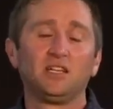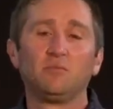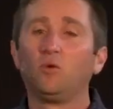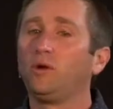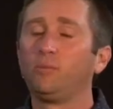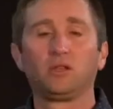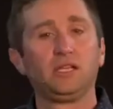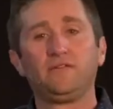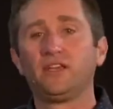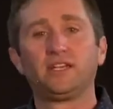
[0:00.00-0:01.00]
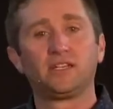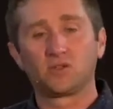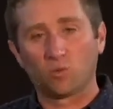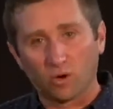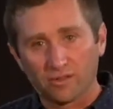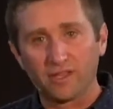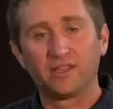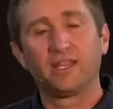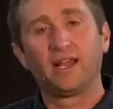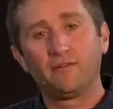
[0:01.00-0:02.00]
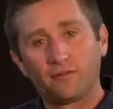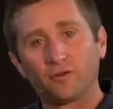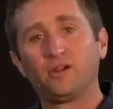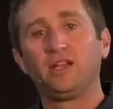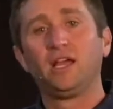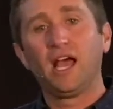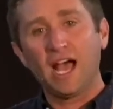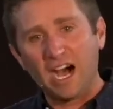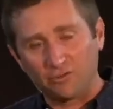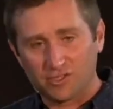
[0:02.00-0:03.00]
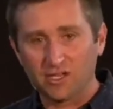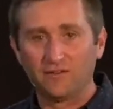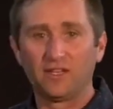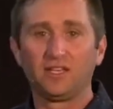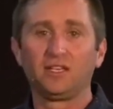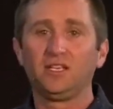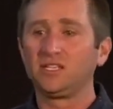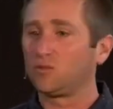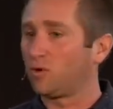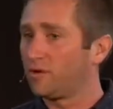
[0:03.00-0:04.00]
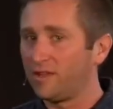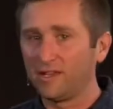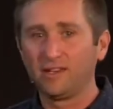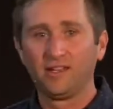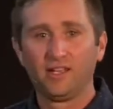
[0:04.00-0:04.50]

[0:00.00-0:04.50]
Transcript: But we believe that it is worth it, that every ounce of it is worth it,